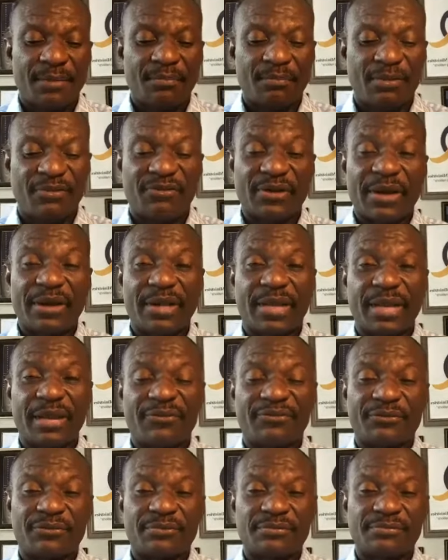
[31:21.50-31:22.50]
Be very
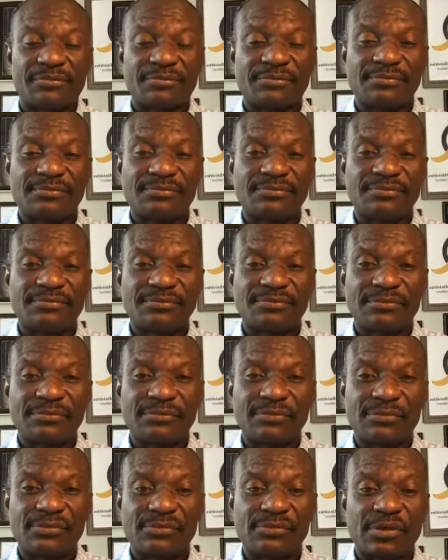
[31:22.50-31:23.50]
careful
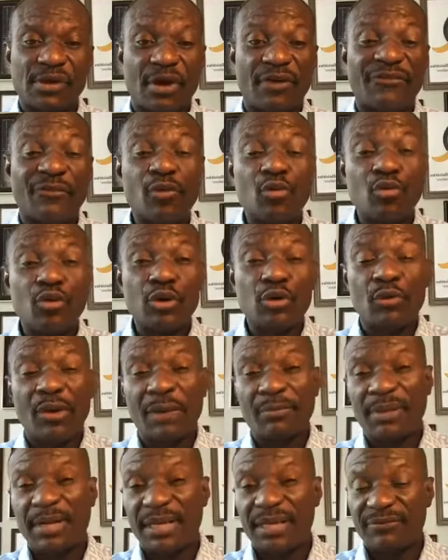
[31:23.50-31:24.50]
of who you are
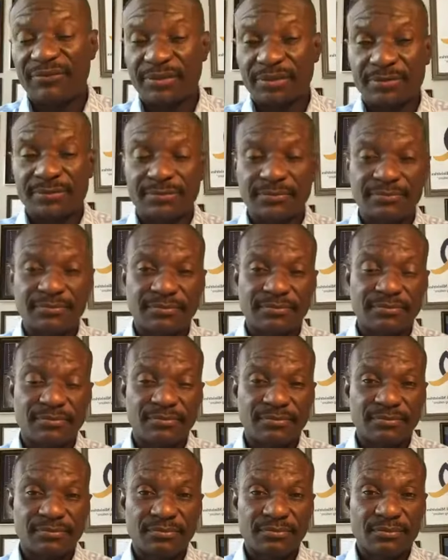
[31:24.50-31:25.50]
believing.
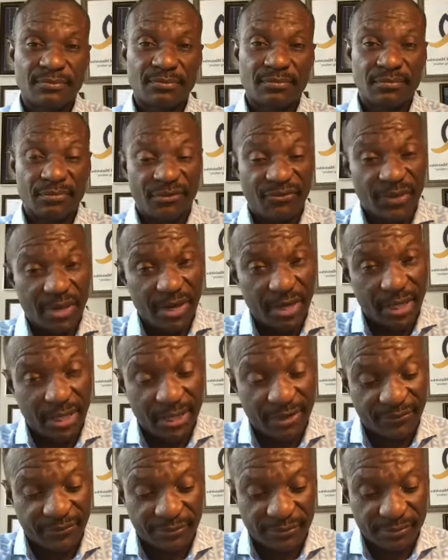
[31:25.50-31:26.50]
Be very
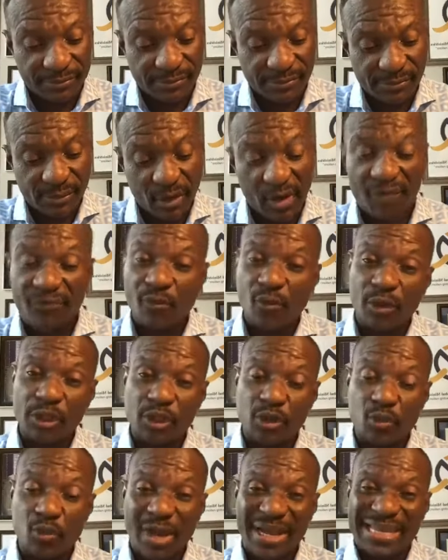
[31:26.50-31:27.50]
careful of
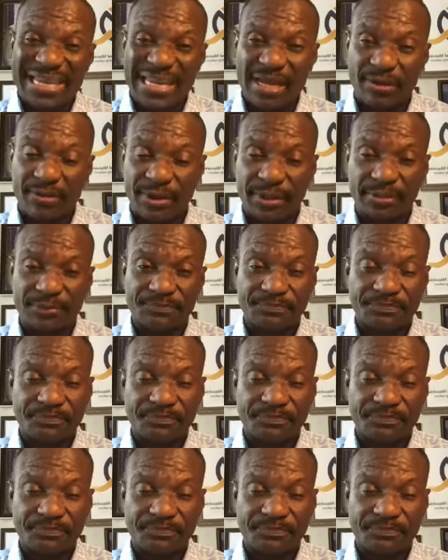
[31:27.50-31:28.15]
what you are hearing.